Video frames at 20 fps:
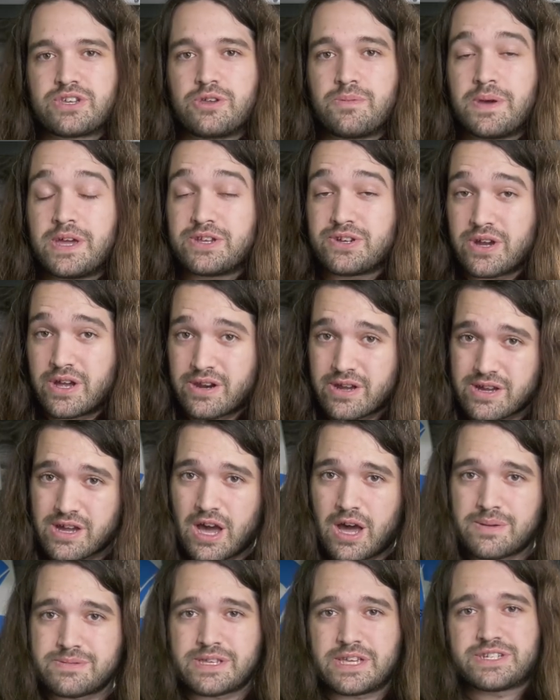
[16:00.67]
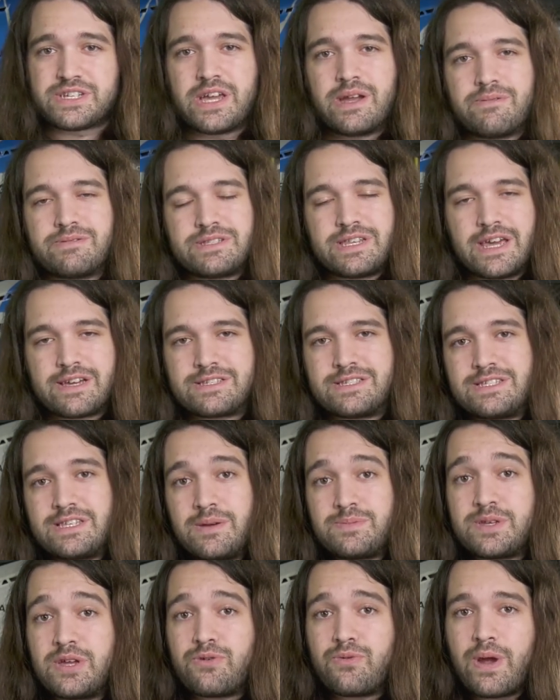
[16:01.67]
go to patreon.com slash GamersNexus.
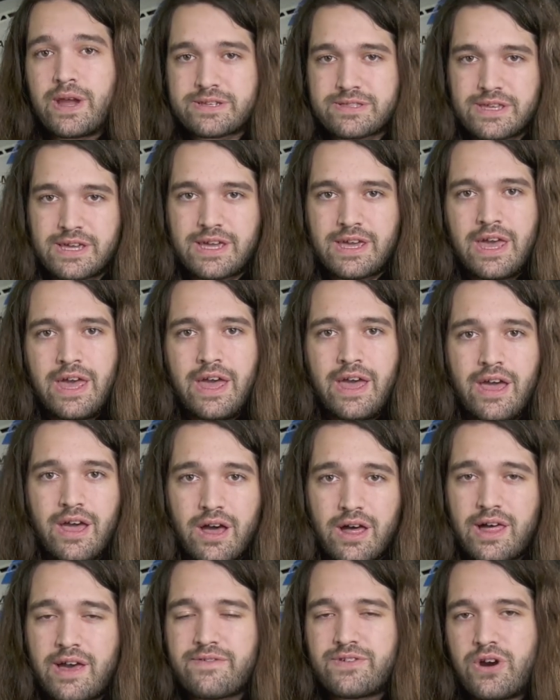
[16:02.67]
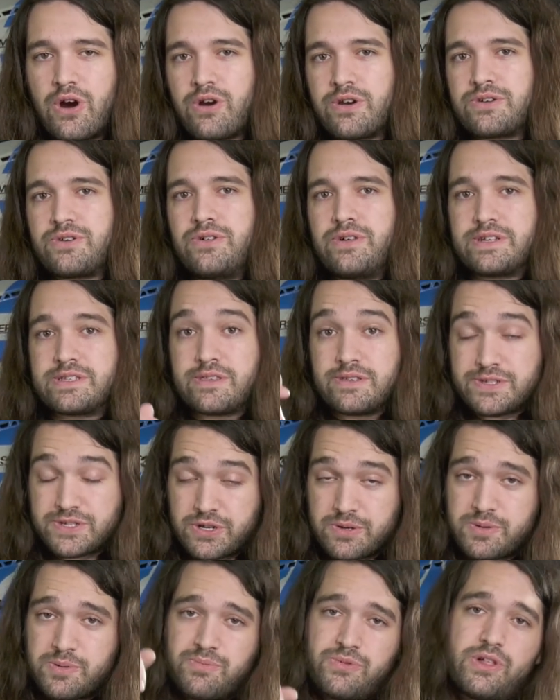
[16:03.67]
Helps out directly. I'll have an article linked to the
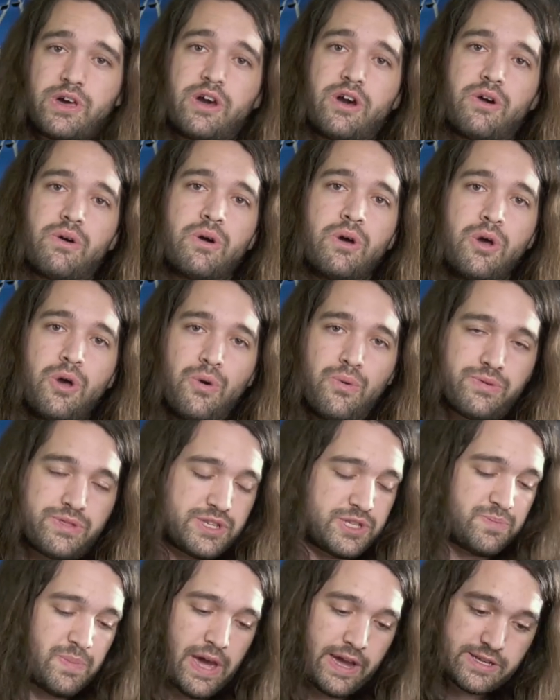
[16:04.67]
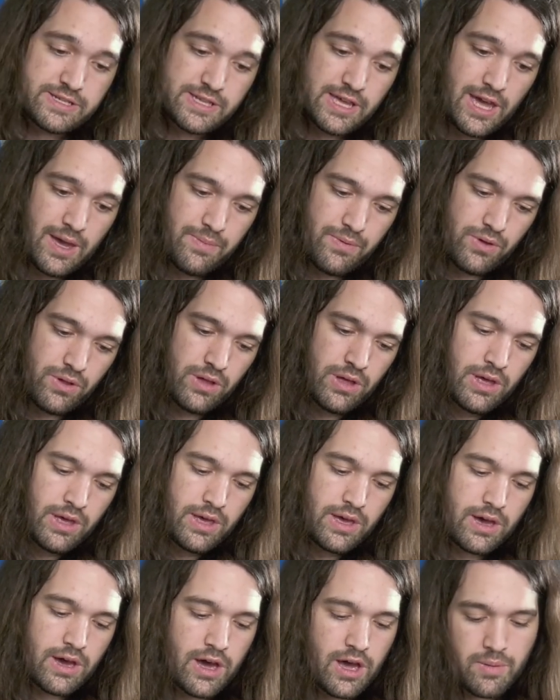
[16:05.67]
description below with the specs table,
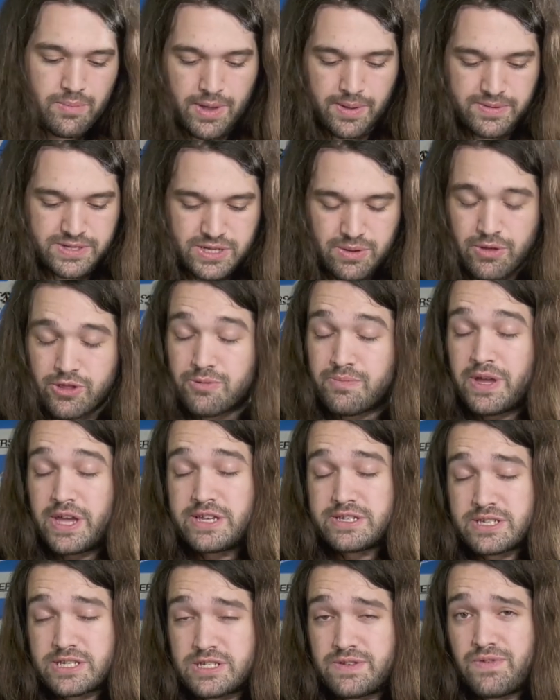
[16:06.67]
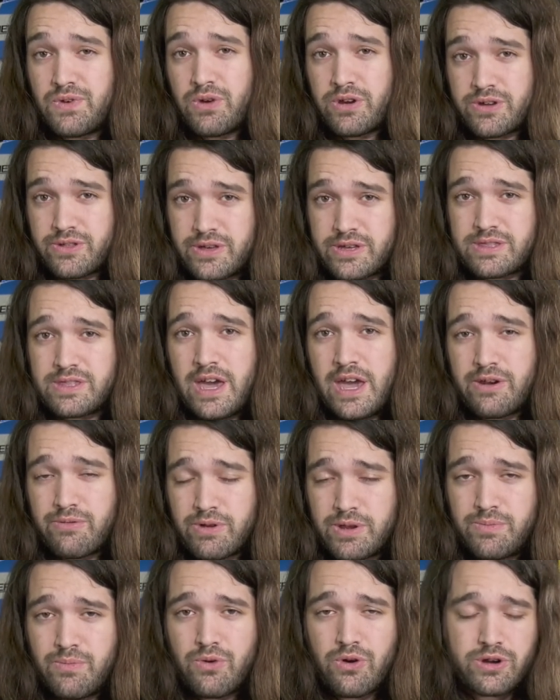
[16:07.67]
uh, maybe some other basics. If you want to click that and
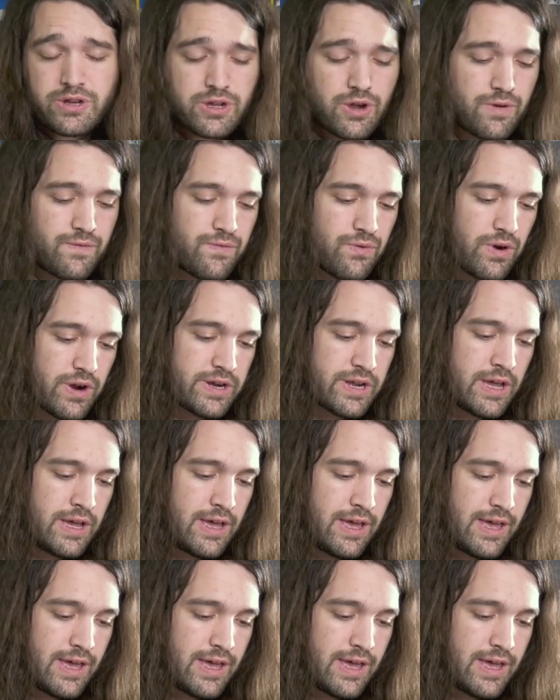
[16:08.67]
read more, go for it.